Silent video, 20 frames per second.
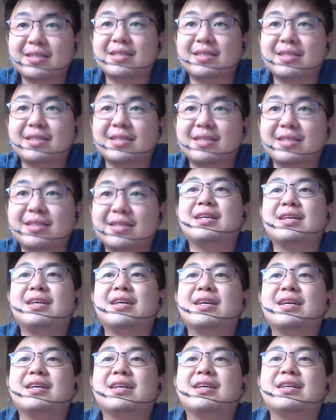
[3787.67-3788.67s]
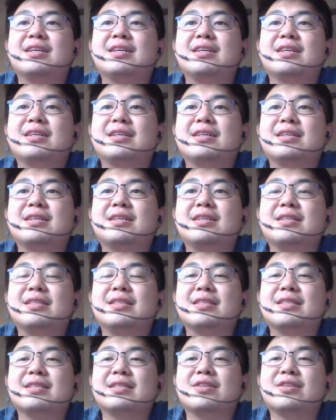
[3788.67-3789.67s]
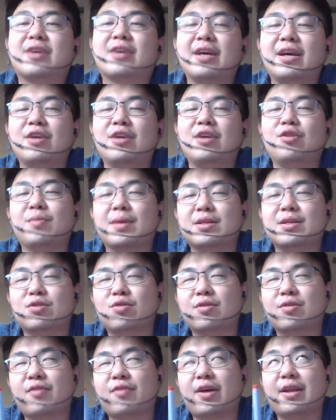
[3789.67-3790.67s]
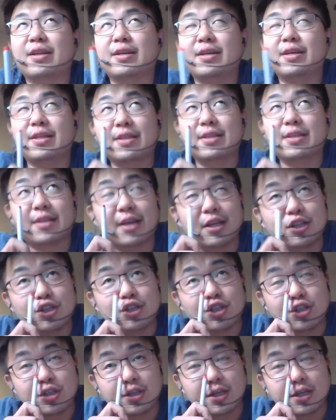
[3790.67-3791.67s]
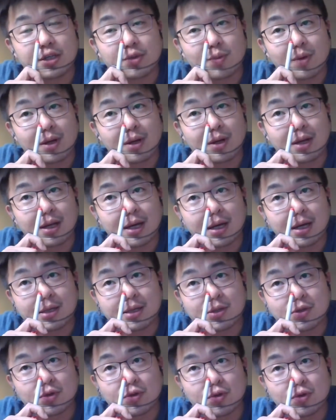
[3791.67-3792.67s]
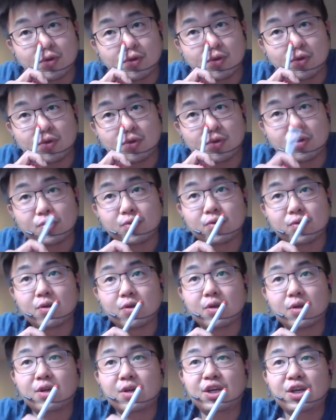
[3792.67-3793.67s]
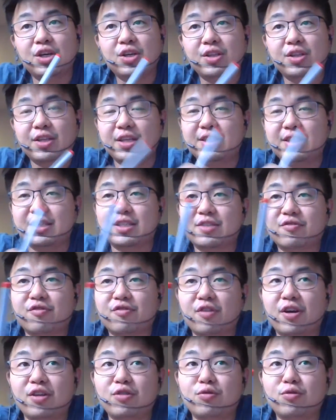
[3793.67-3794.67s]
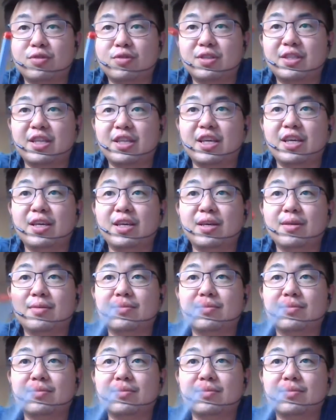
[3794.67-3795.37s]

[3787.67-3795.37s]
right? For okay, you must look at the intention as well lah. So this is trying to steer.